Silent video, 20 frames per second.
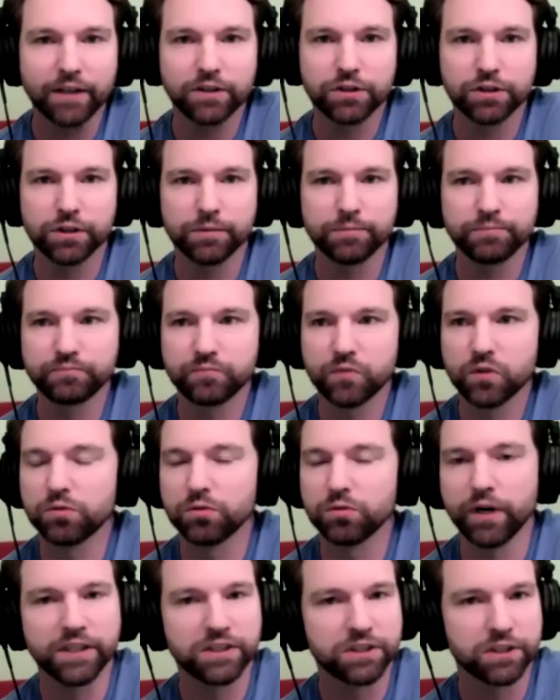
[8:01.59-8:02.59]
actor
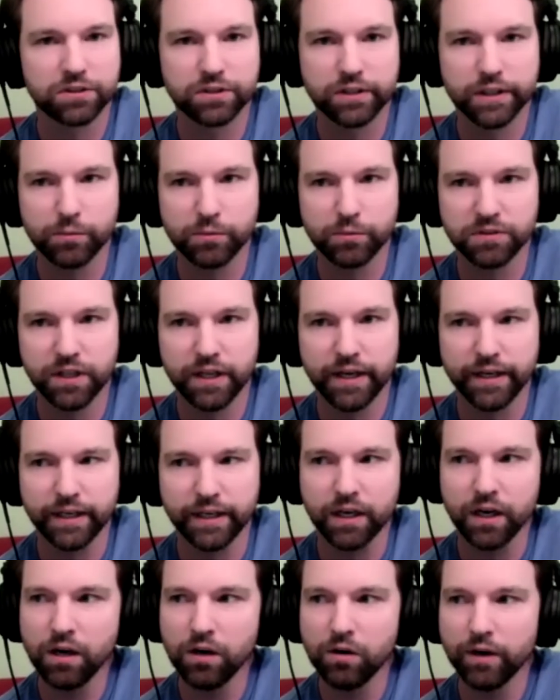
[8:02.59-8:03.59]
graciously was
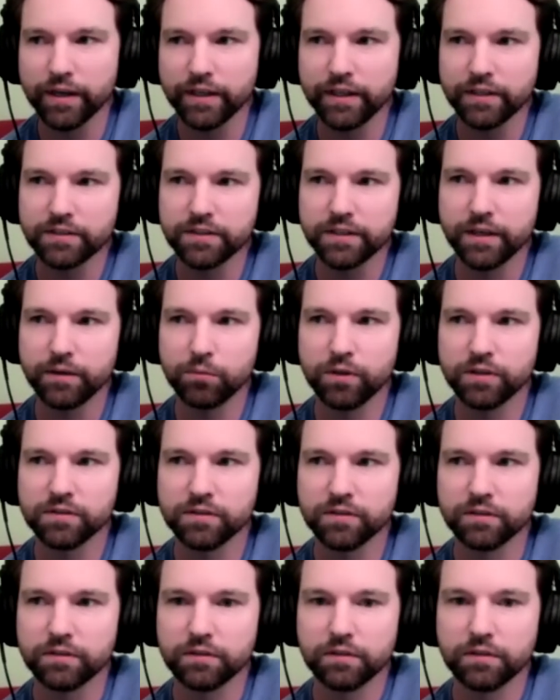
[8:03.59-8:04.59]
like, "Oh, I guess that
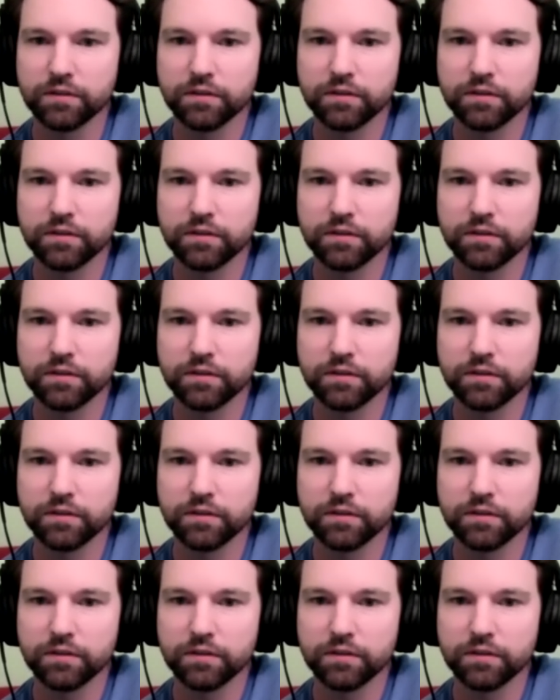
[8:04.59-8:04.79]
wasn't